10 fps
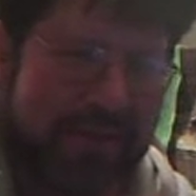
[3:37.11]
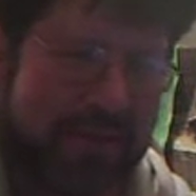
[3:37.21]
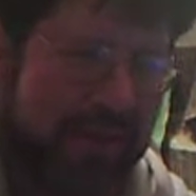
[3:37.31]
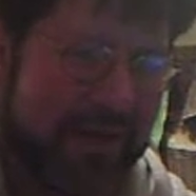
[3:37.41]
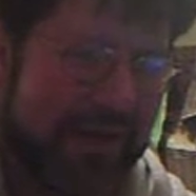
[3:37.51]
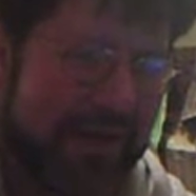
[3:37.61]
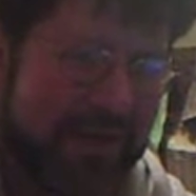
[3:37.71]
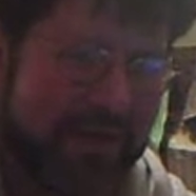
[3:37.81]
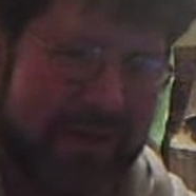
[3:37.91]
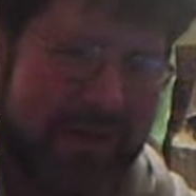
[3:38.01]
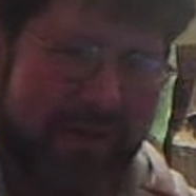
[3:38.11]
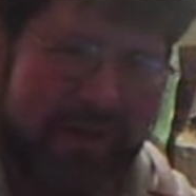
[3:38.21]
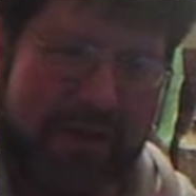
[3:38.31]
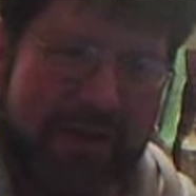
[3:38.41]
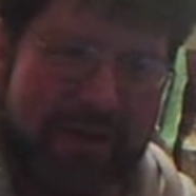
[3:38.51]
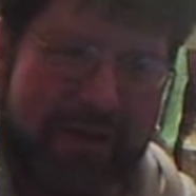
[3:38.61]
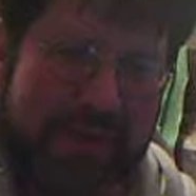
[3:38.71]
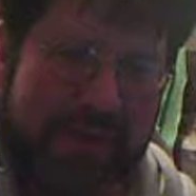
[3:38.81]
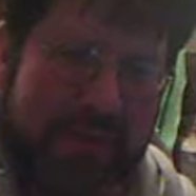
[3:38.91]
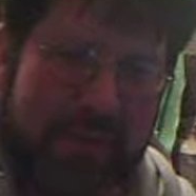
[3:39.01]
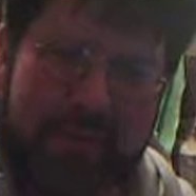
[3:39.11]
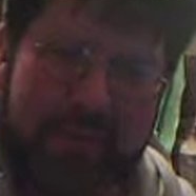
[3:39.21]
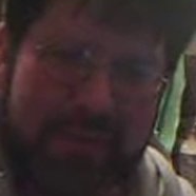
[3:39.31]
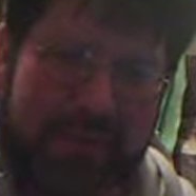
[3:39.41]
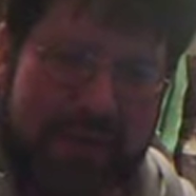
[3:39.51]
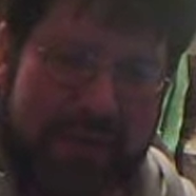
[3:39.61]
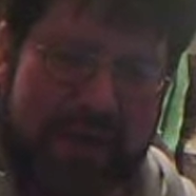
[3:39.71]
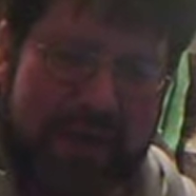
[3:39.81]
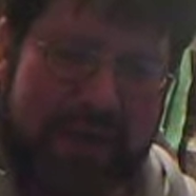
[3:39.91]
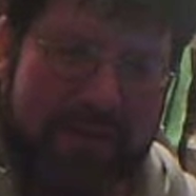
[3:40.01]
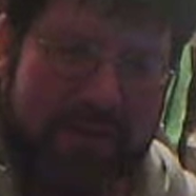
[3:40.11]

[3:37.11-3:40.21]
Uh, you know, uh,